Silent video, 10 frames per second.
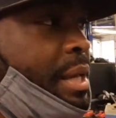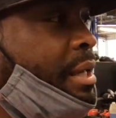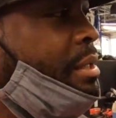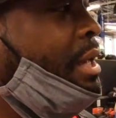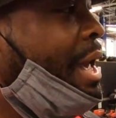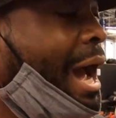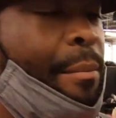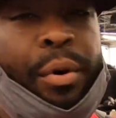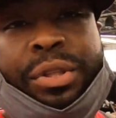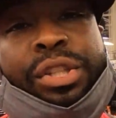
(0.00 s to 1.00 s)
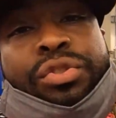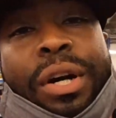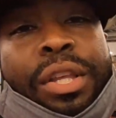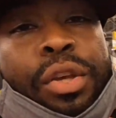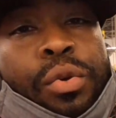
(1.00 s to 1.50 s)
what I mean? I bought this
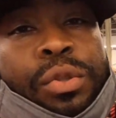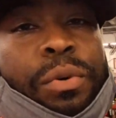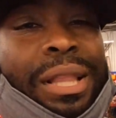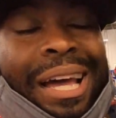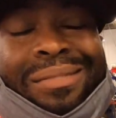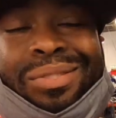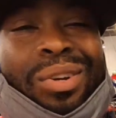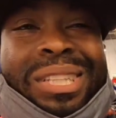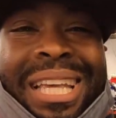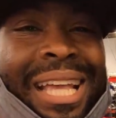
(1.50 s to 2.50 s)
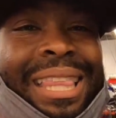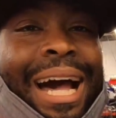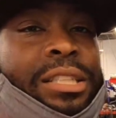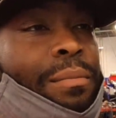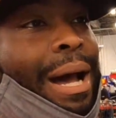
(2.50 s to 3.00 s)
truck used with like
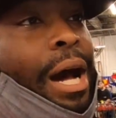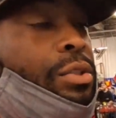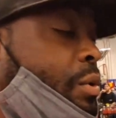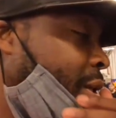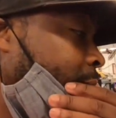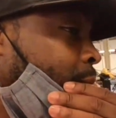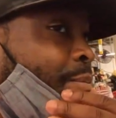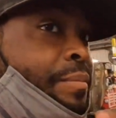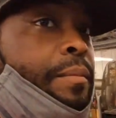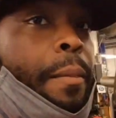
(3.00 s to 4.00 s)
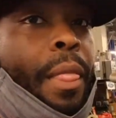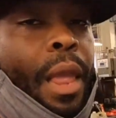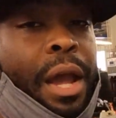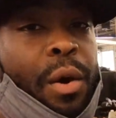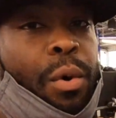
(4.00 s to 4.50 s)
38,000 miles on it
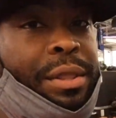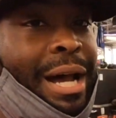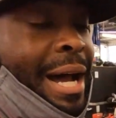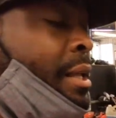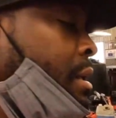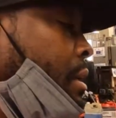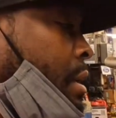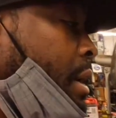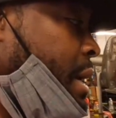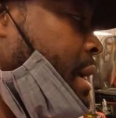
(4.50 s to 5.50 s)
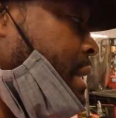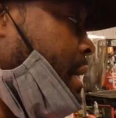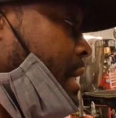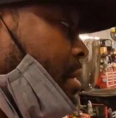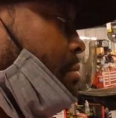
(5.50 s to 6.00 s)
and whatnot. And
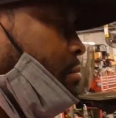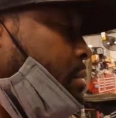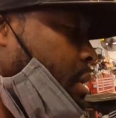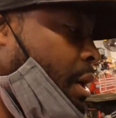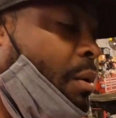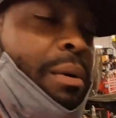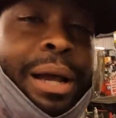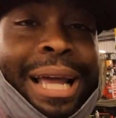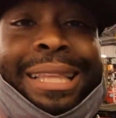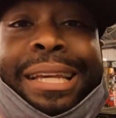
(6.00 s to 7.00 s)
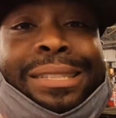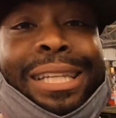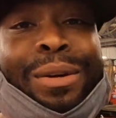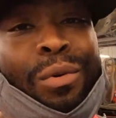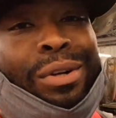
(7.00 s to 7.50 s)
you know, I got the
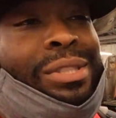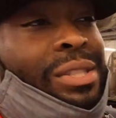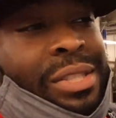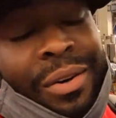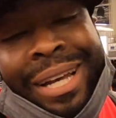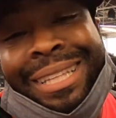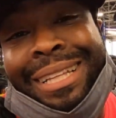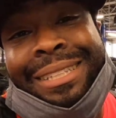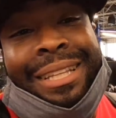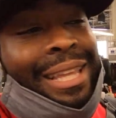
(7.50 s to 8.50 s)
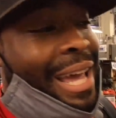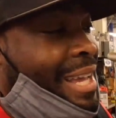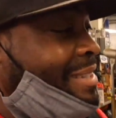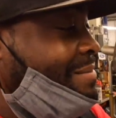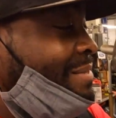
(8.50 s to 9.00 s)
extended warranty, so at the end of the
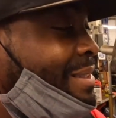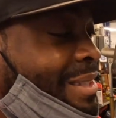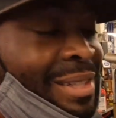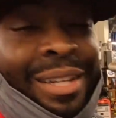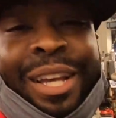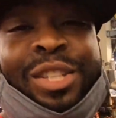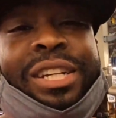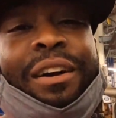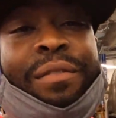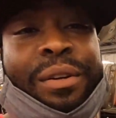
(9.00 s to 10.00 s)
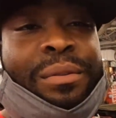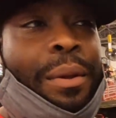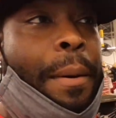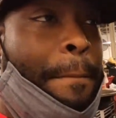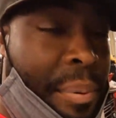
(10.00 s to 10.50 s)
day, it's covered.
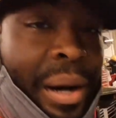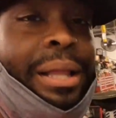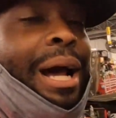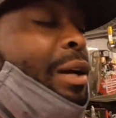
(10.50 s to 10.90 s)
But